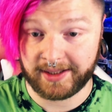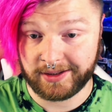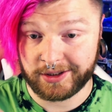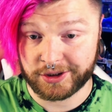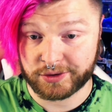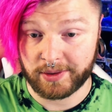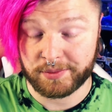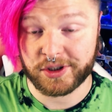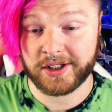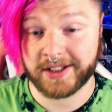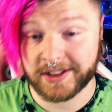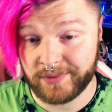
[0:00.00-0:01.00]
in the description
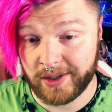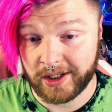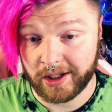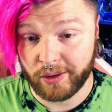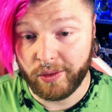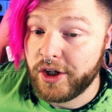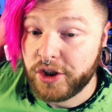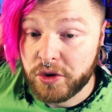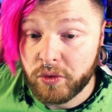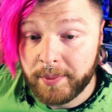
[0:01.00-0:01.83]
of this video. You will